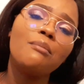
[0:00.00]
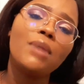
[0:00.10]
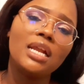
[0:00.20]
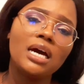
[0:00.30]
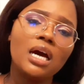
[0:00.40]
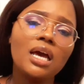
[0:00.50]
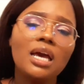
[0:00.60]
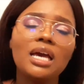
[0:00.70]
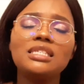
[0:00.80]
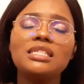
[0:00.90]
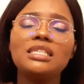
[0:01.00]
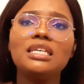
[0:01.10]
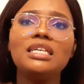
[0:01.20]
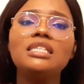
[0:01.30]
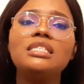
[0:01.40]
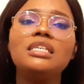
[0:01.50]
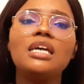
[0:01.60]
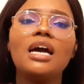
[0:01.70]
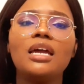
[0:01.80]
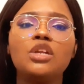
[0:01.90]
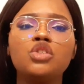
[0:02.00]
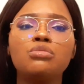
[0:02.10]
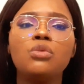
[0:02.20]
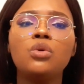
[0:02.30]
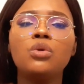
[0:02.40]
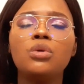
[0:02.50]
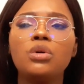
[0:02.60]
manner it's easier and it's more,